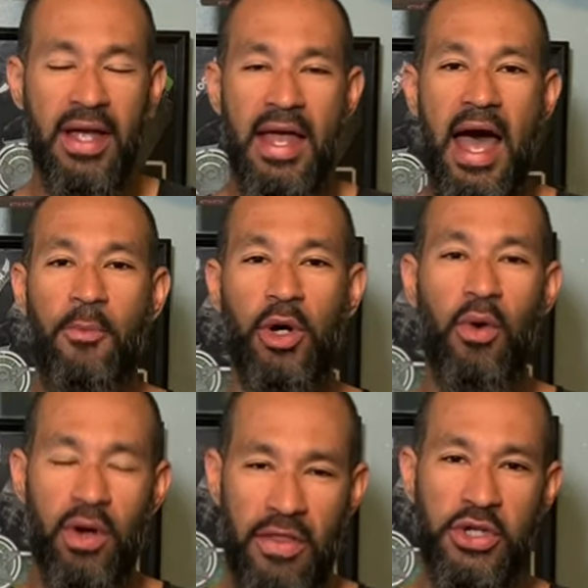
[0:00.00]
and um, we're
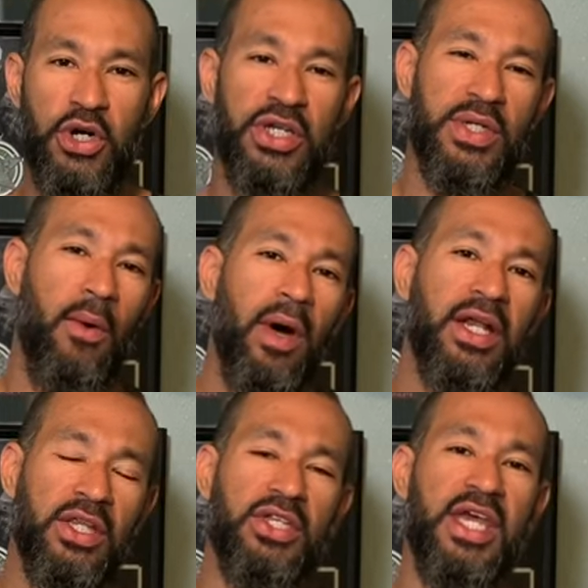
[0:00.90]
going on the journey. So I
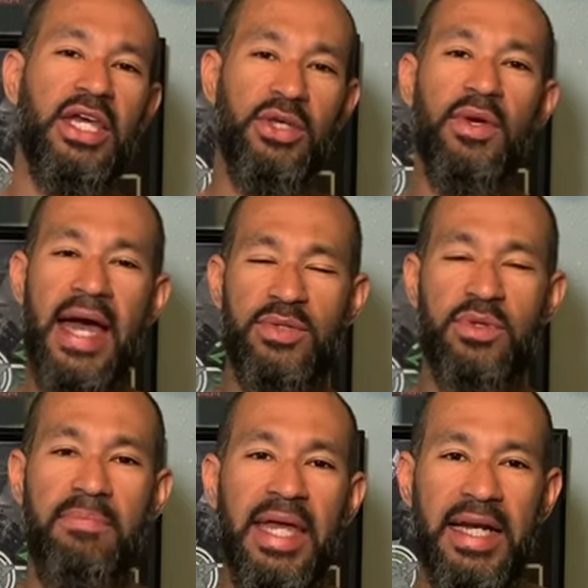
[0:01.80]
wanted to take you guys with
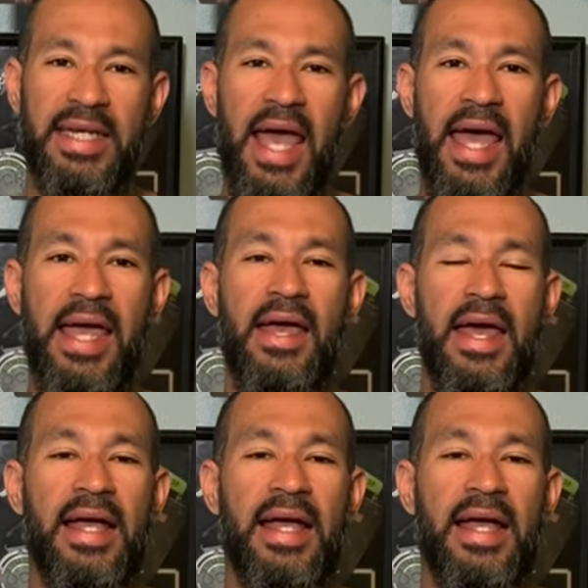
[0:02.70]
me today